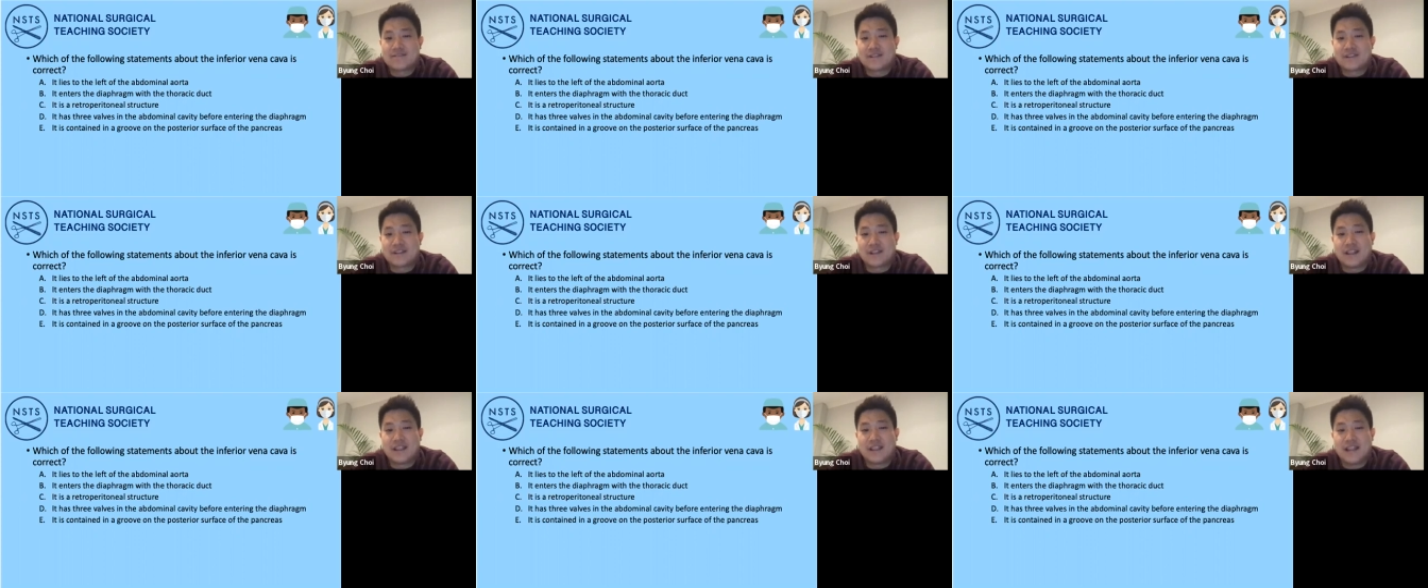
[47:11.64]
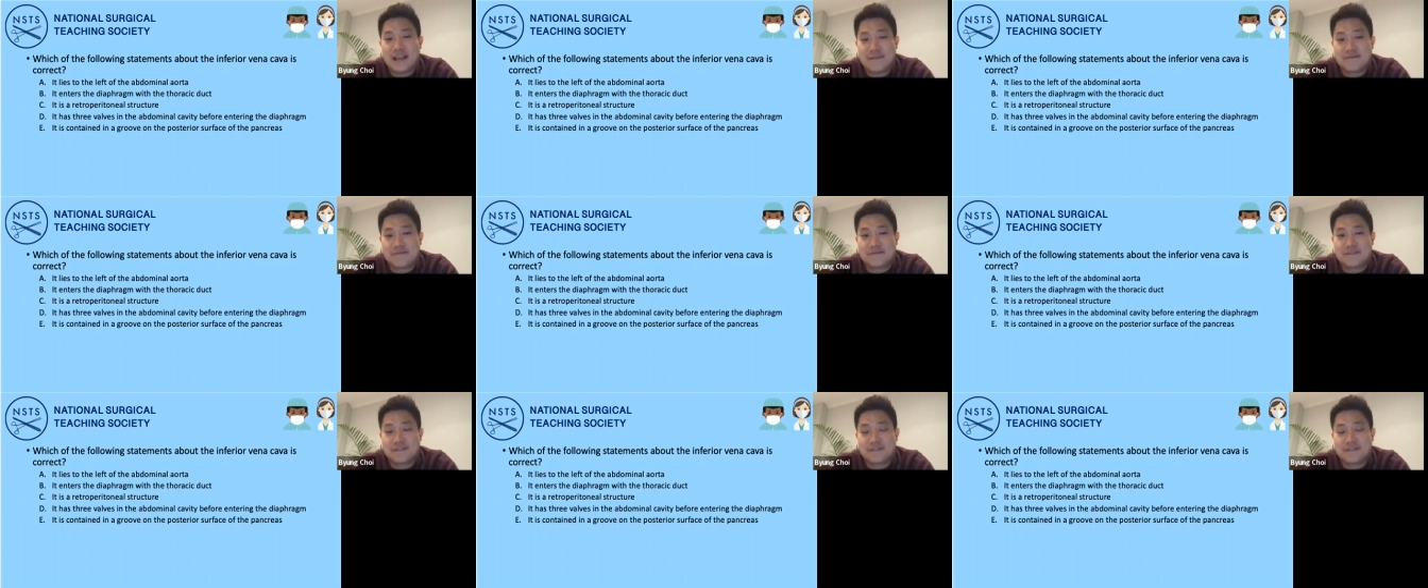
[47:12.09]
to the
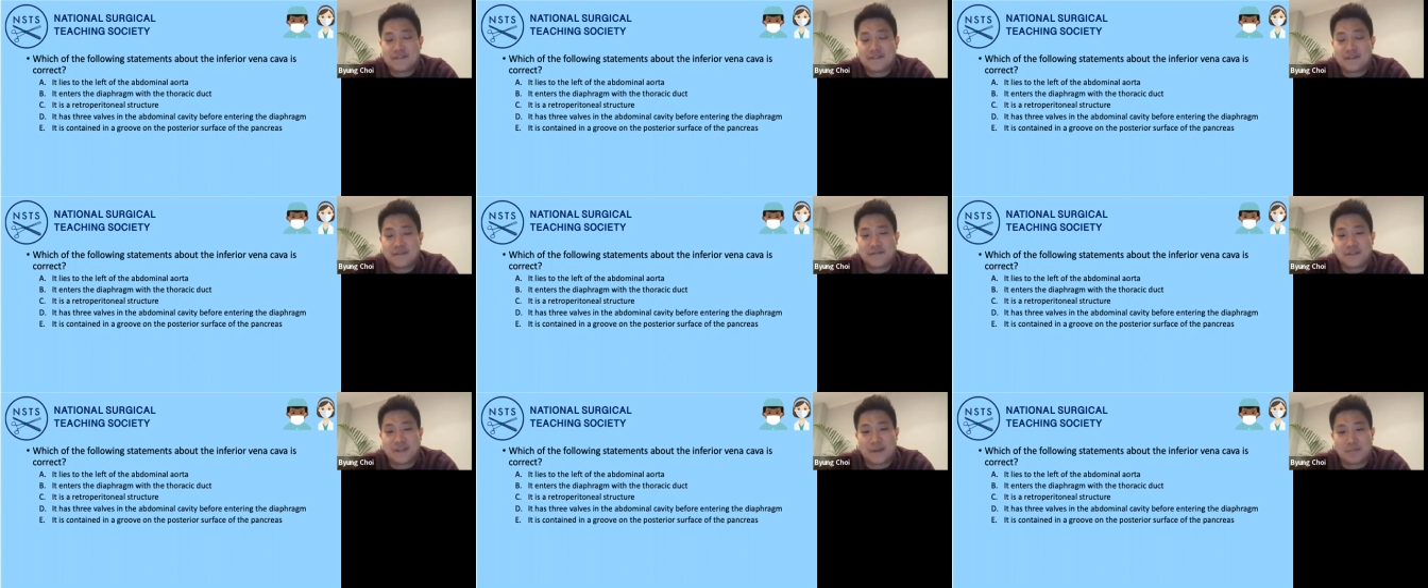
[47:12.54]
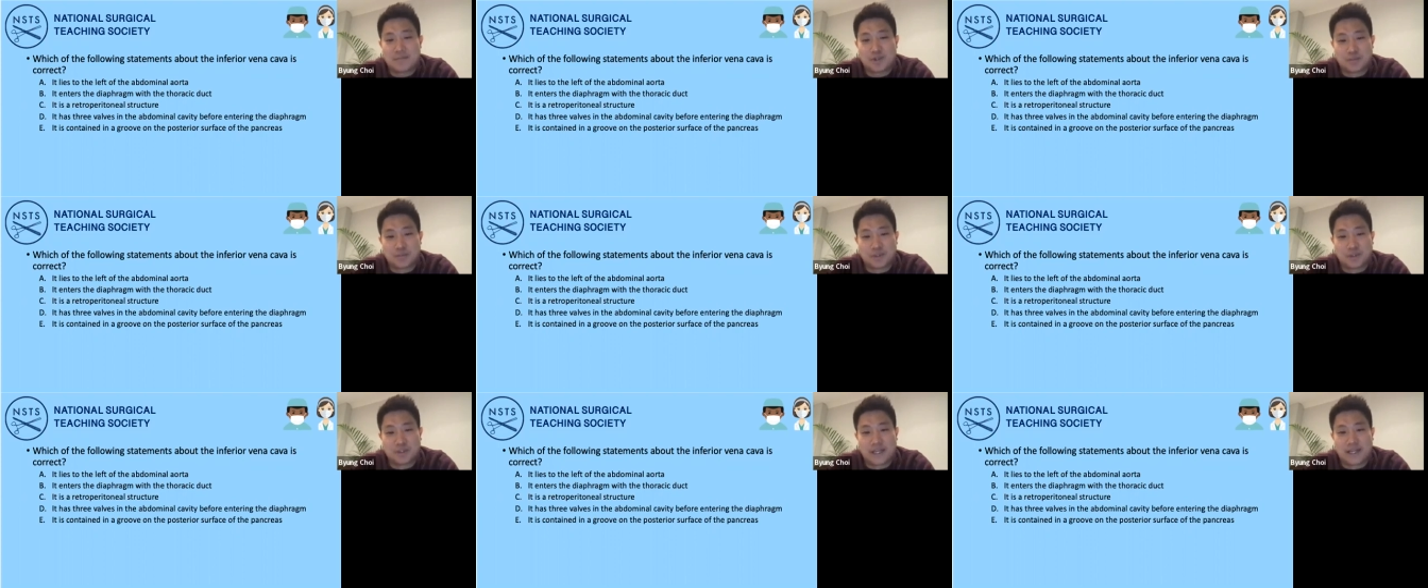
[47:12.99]
left of the
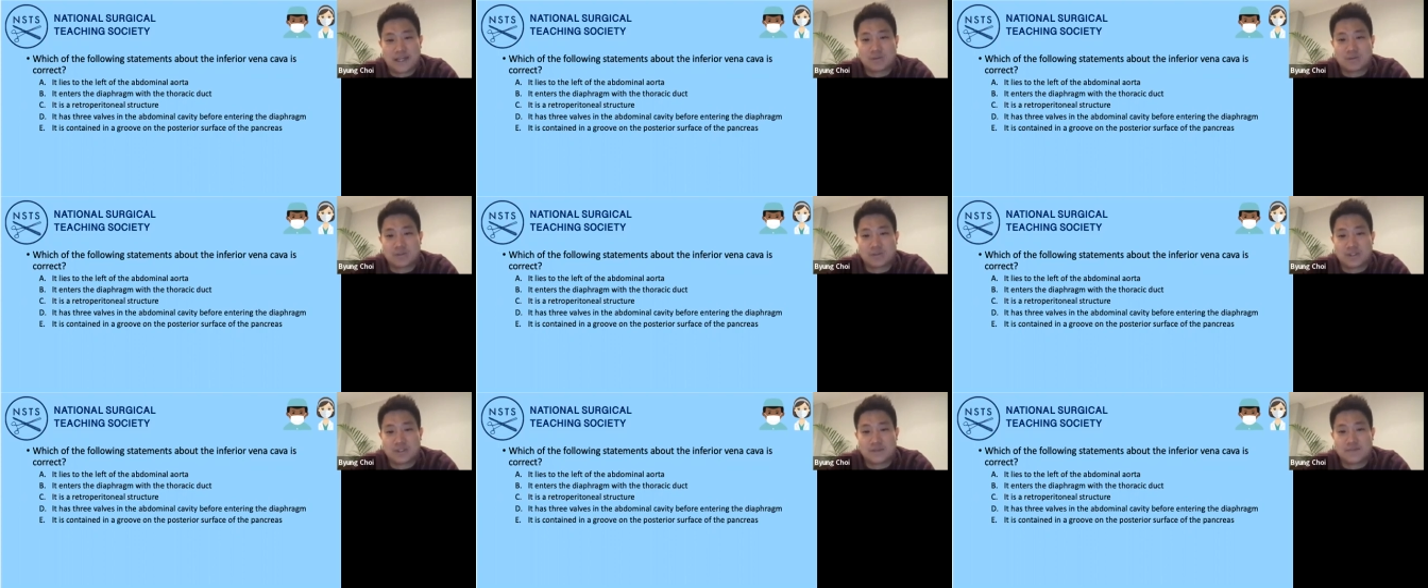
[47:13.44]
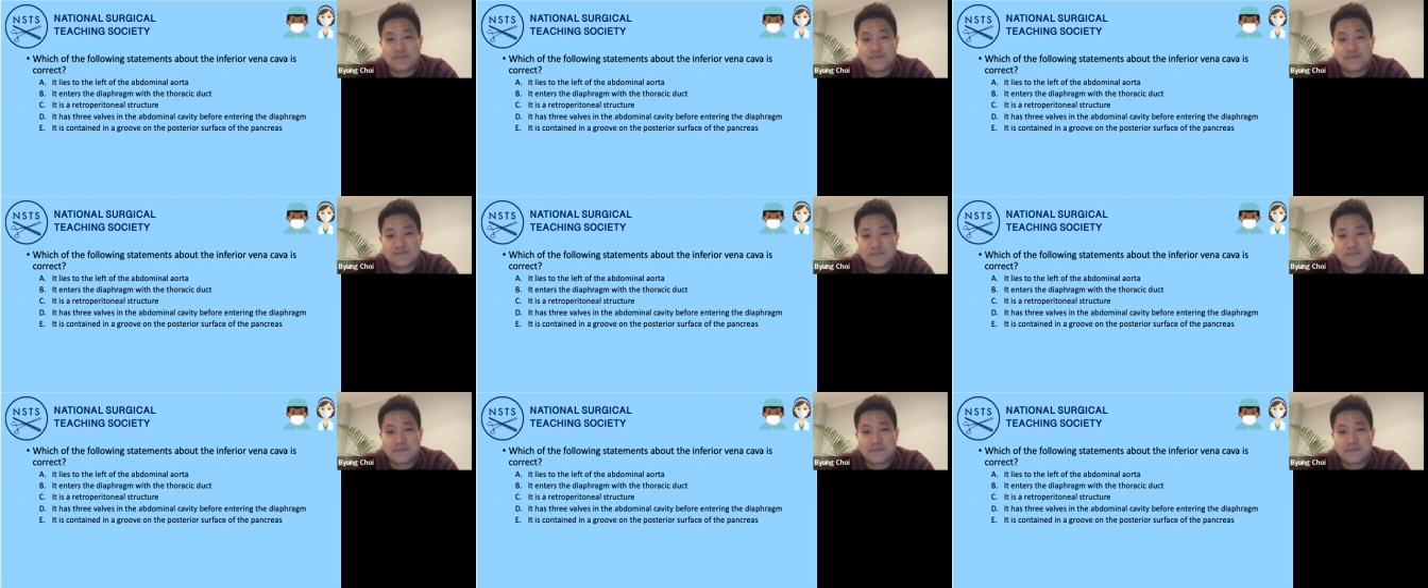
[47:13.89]
abdominal aorta.